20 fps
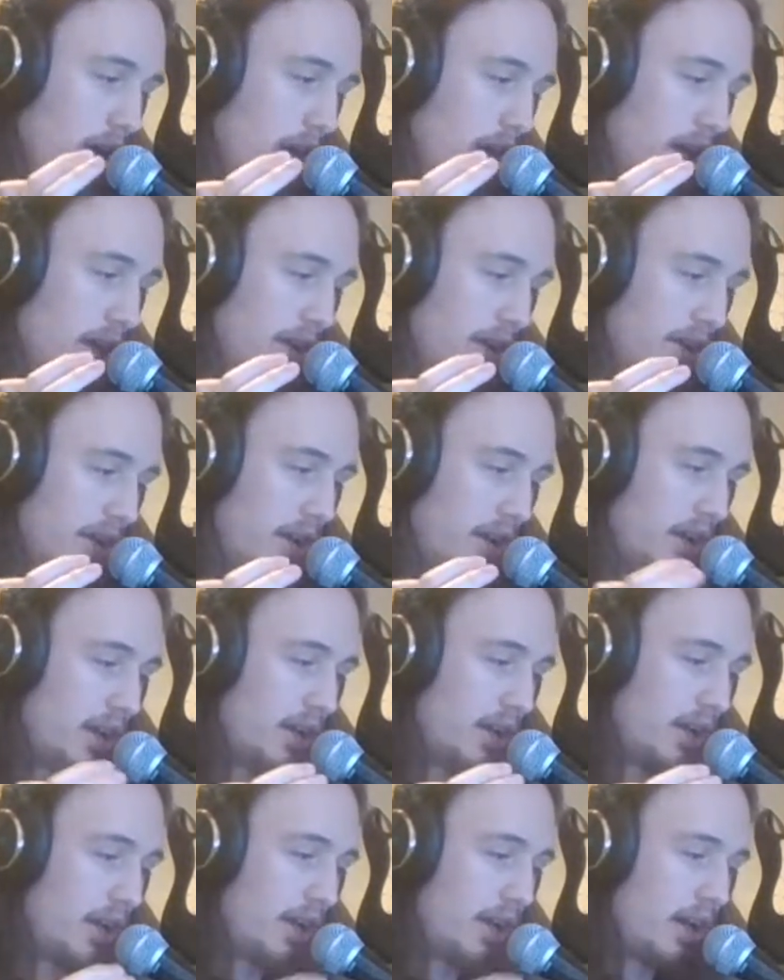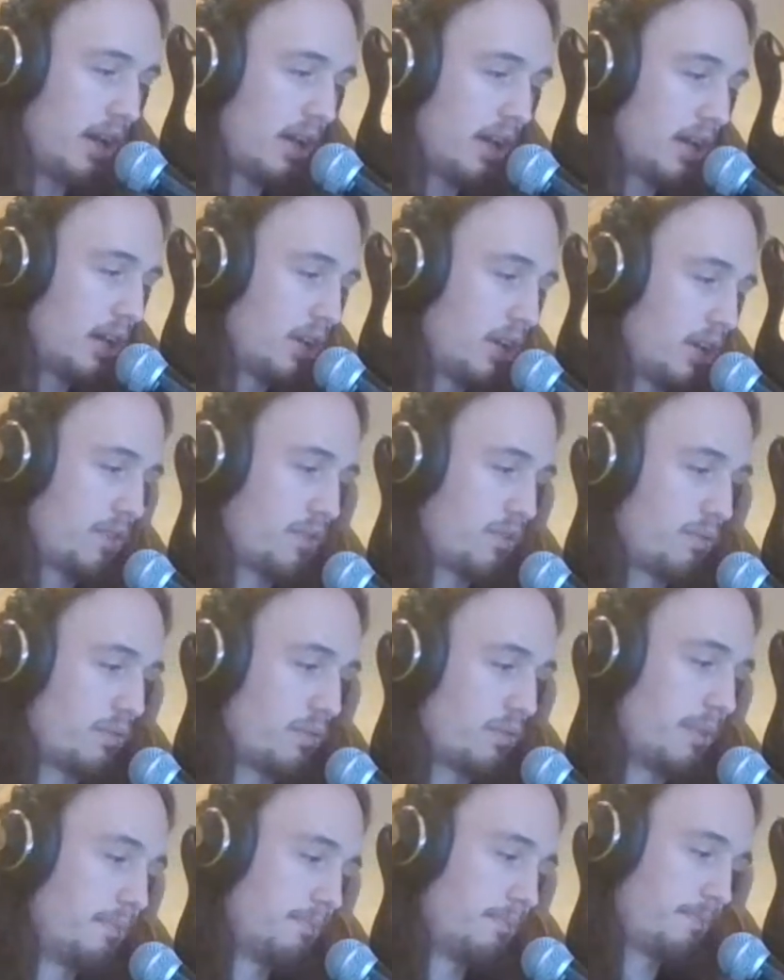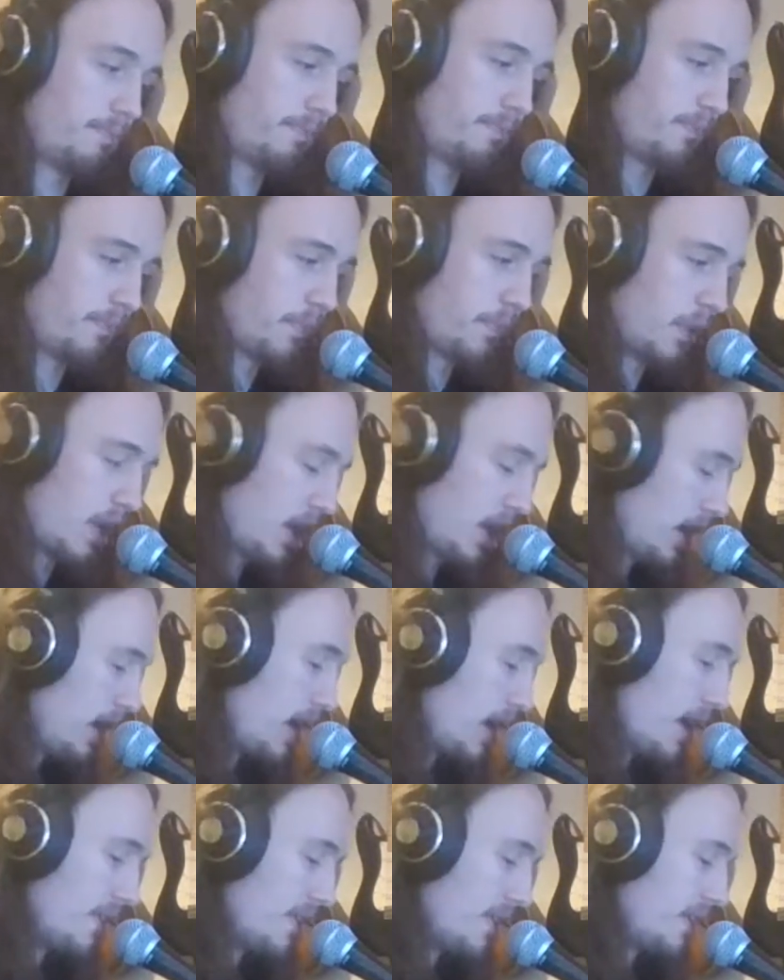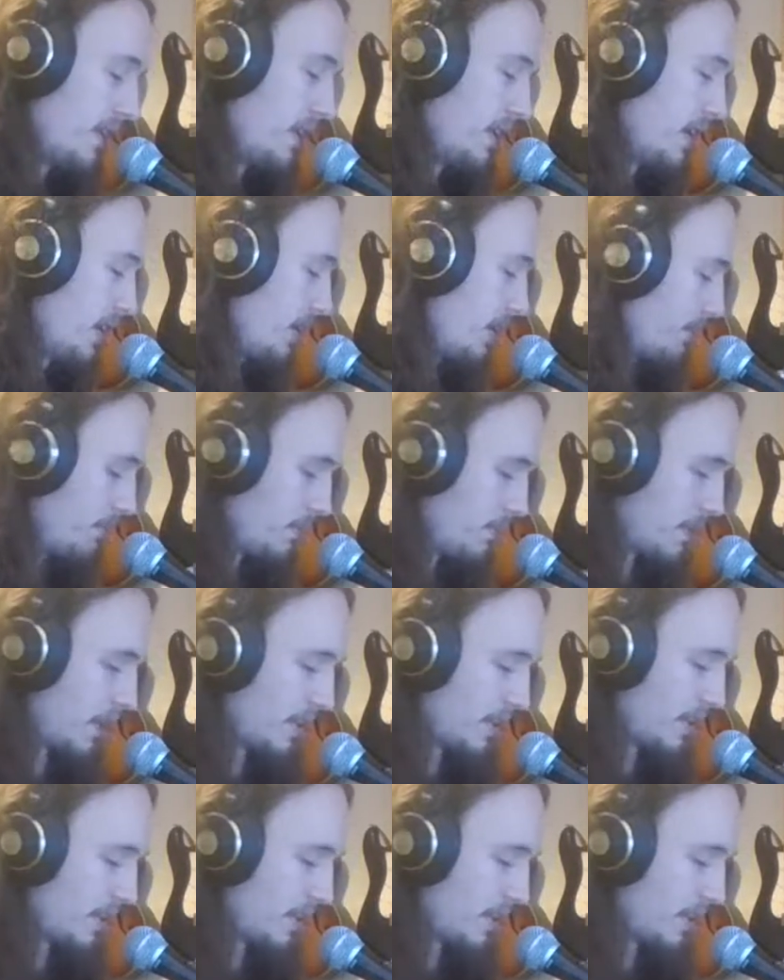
an A3, and then A, like